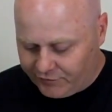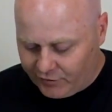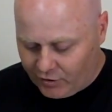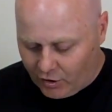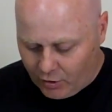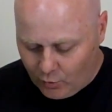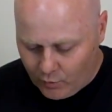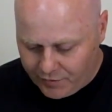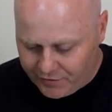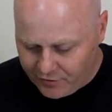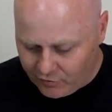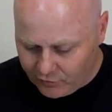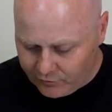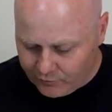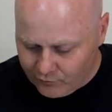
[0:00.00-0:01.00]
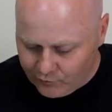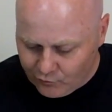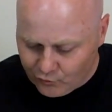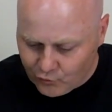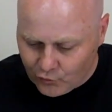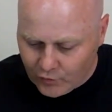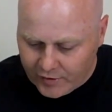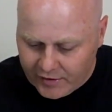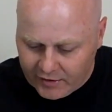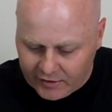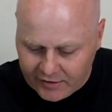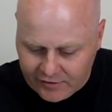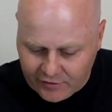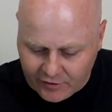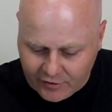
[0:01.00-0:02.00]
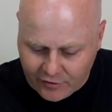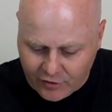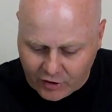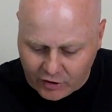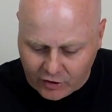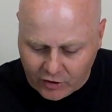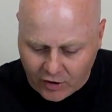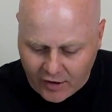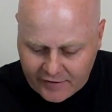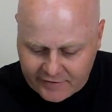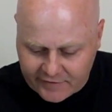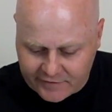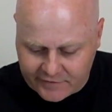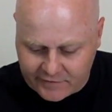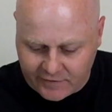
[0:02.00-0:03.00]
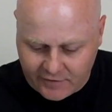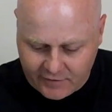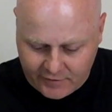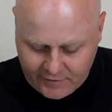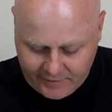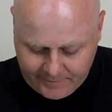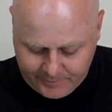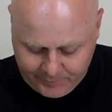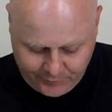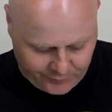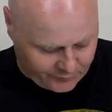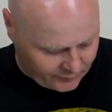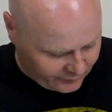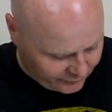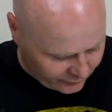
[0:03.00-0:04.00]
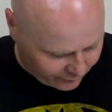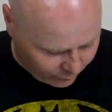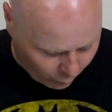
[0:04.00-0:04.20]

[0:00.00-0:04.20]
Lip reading: to go with the lightest sort of